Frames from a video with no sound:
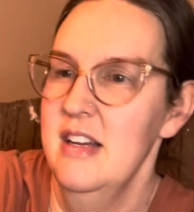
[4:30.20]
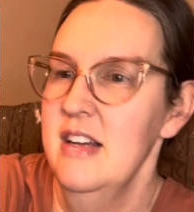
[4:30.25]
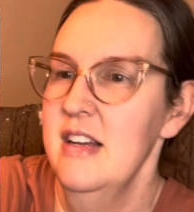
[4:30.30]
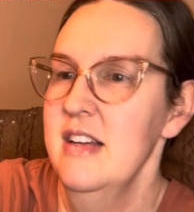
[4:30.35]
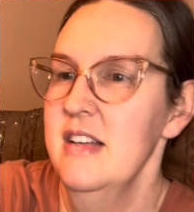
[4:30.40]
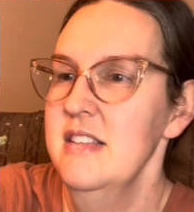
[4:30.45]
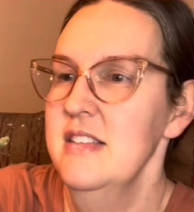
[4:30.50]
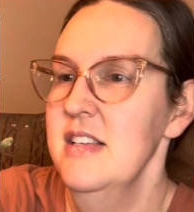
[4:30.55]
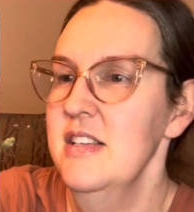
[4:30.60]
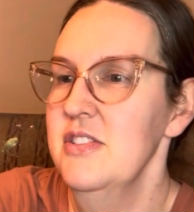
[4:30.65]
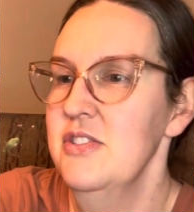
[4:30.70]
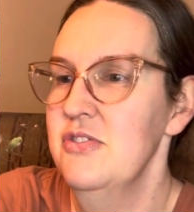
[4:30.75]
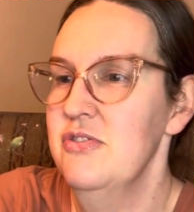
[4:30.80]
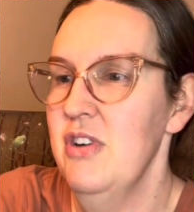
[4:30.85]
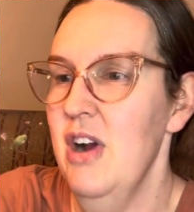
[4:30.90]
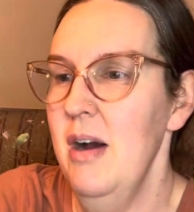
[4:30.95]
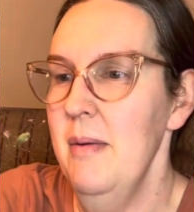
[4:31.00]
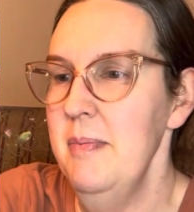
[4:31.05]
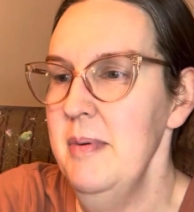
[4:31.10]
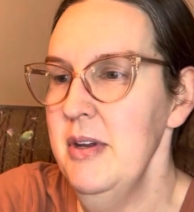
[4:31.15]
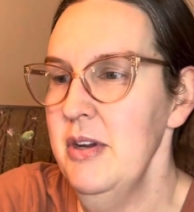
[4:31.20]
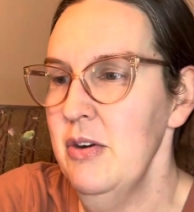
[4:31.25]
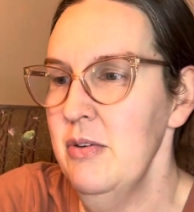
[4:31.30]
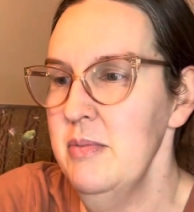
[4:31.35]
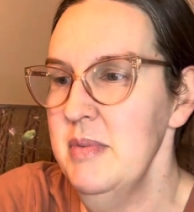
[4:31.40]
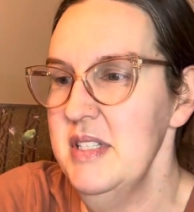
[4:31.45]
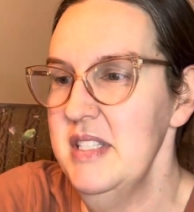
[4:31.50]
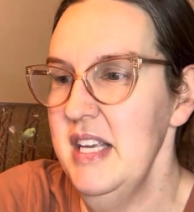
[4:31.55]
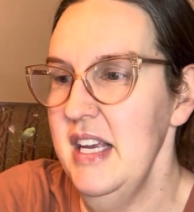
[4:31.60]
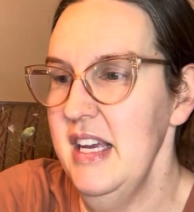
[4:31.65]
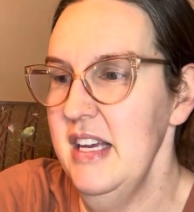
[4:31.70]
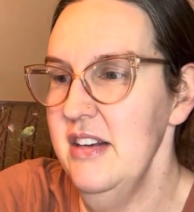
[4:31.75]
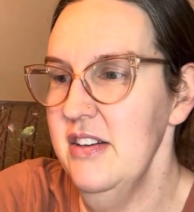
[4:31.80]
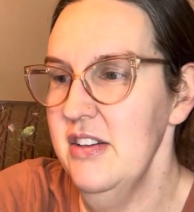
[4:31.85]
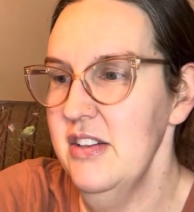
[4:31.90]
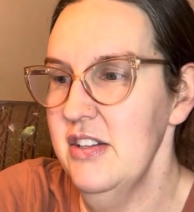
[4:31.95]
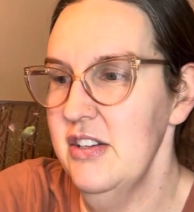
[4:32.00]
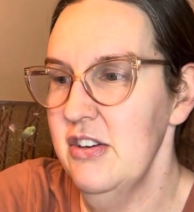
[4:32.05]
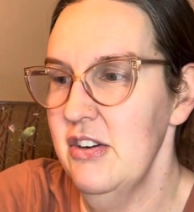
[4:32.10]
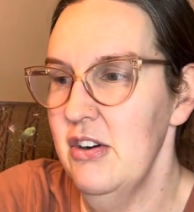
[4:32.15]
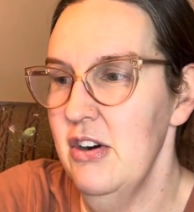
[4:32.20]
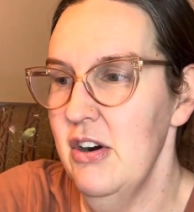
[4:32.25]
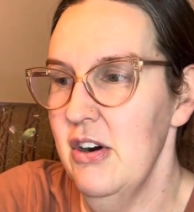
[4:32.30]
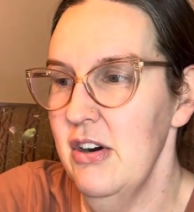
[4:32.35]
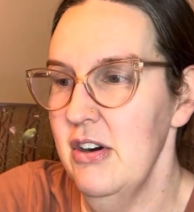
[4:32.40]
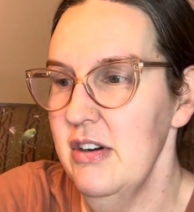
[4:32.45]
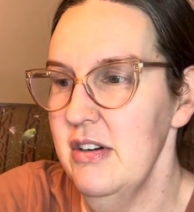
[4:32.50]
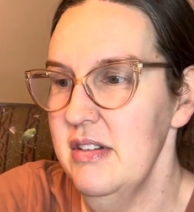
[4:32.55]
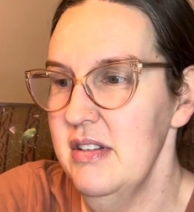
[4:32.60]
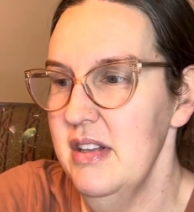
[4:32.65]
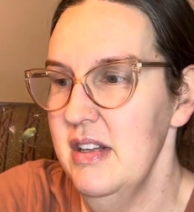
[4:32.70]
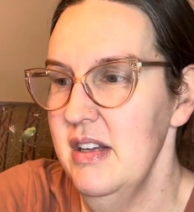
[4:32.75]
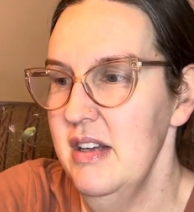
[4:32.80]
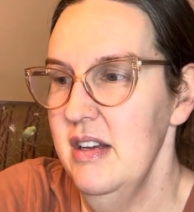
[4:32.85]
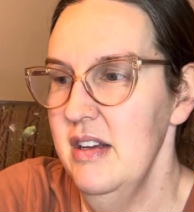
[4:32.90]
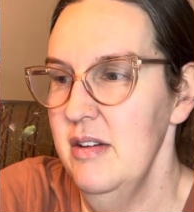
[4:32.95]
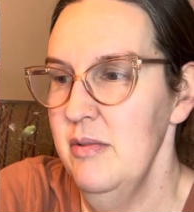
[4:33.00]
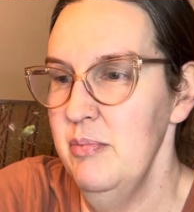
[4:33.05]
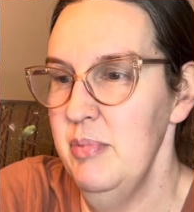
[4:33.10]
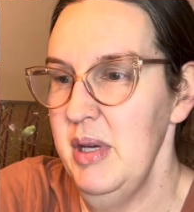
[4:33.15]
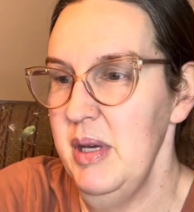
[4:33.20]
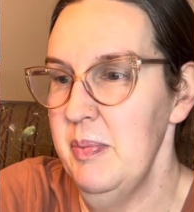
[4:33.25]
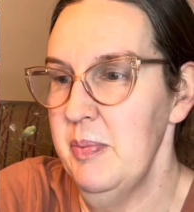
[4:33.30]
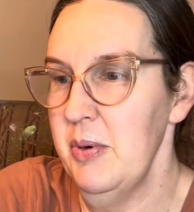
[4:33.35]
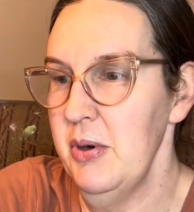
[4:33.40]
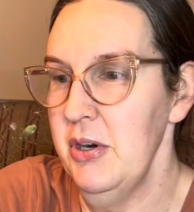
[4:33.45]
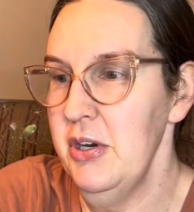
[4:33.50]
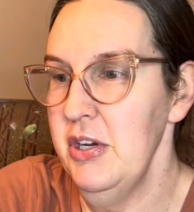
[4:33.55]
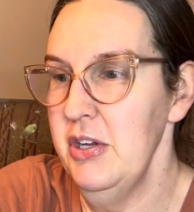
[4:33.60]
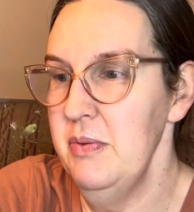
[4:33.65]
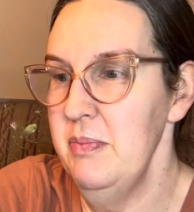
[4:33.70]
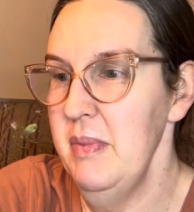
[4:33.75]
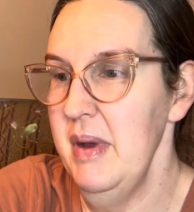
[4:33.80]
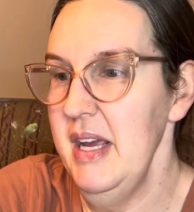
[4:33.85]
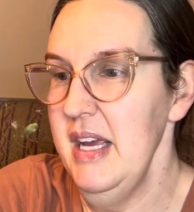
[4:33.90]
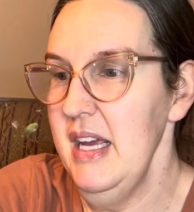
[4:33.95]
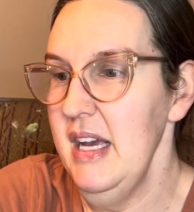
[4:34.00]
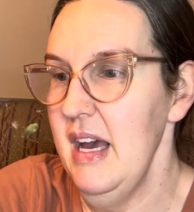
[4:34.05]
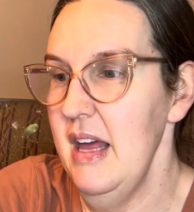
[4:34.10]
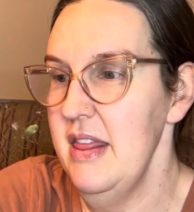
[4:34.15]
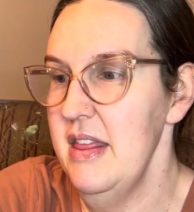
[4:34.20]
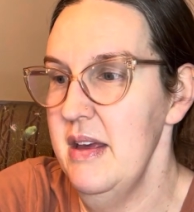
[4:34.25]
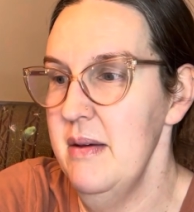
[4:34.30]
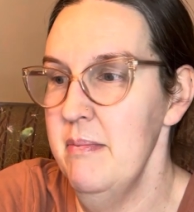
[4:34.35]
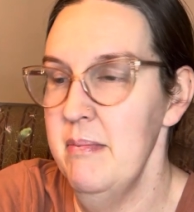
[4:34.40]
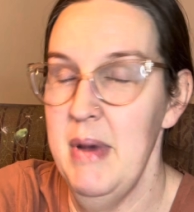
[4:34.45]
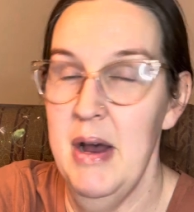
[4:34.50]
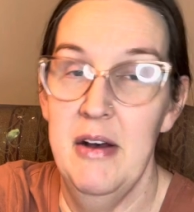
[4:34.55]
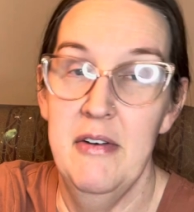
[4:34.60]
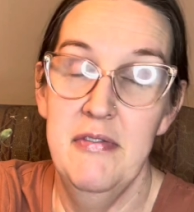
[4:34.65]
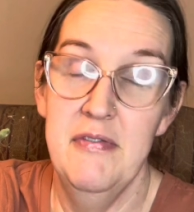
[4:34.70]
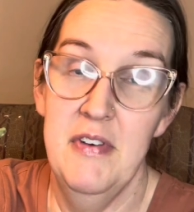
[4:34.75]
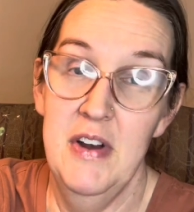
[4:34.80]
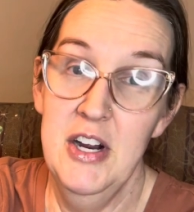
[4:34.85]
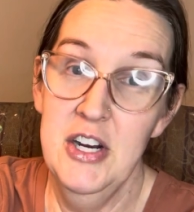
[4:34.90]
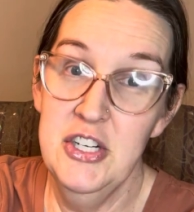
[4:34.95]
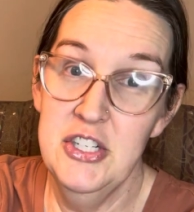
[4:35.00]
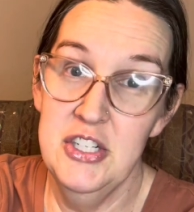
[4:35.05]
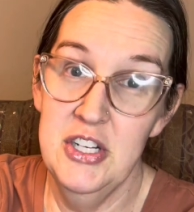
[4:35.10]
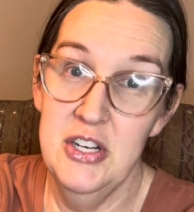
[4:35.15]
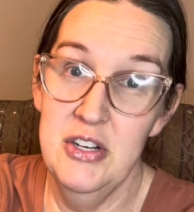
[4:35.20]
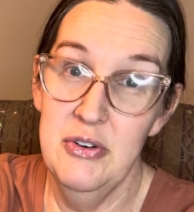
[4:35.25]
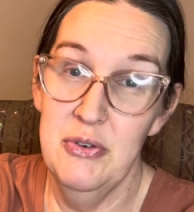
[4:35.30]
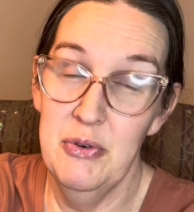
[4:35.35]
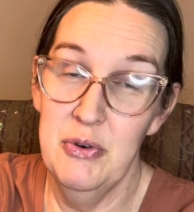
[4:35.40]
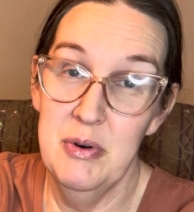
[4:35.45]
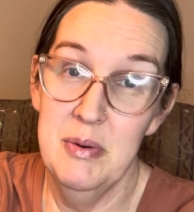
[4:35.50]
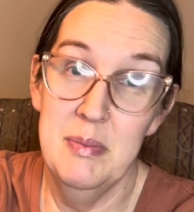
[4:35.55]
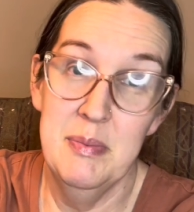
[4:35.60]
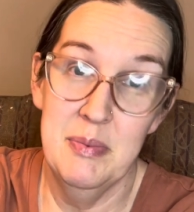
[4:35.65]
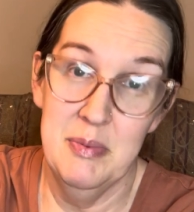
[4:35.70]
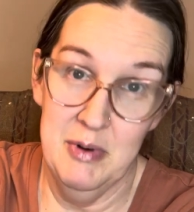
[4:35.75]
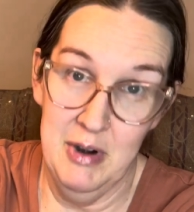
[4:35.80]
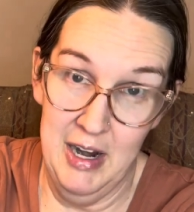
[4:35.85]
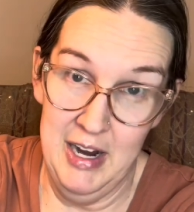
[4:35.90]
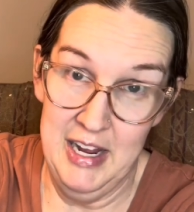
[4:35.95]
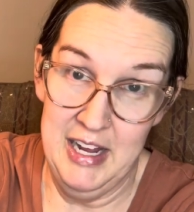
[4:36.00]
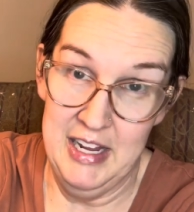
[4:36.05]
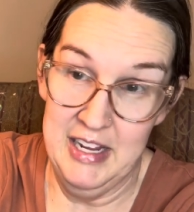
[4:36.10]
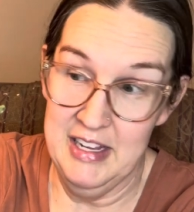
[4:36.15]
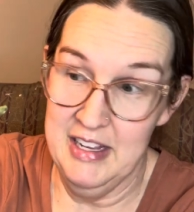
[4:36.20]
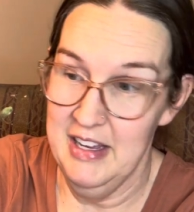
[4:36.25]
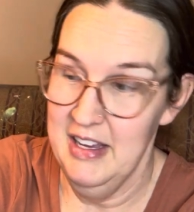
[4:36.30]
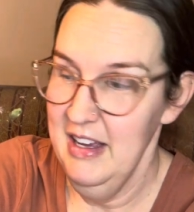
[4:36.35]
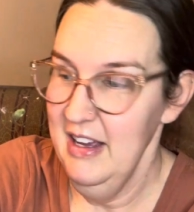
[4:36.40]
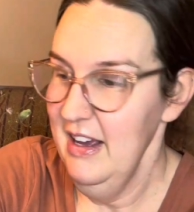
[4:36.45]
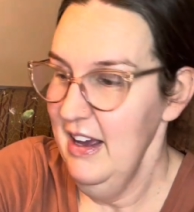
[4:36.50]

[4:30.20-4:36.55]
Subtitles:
says dropping or mishandling your heart beeper could make them malfunction or break.